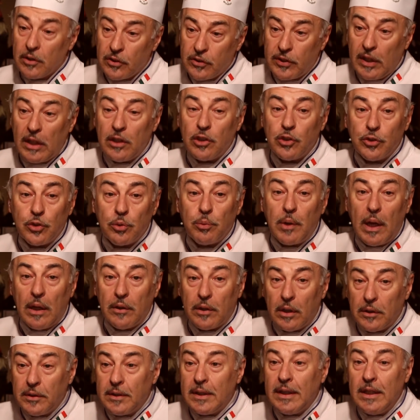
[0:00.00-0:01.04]
centers
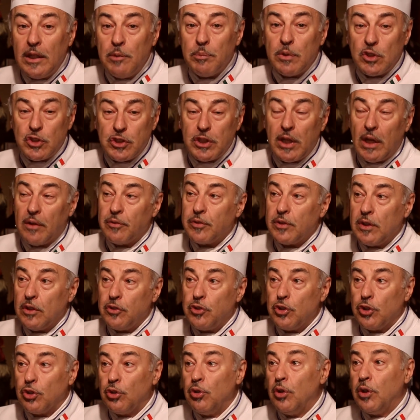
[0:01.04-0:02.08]
around a team of chefs
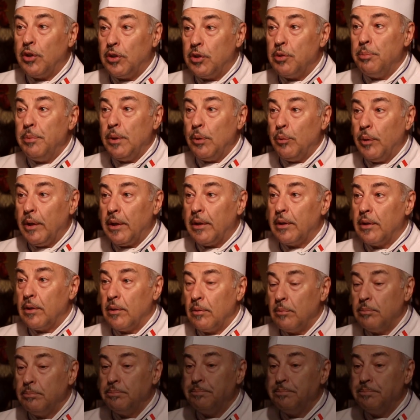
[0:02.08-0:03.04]
that you're going to be with.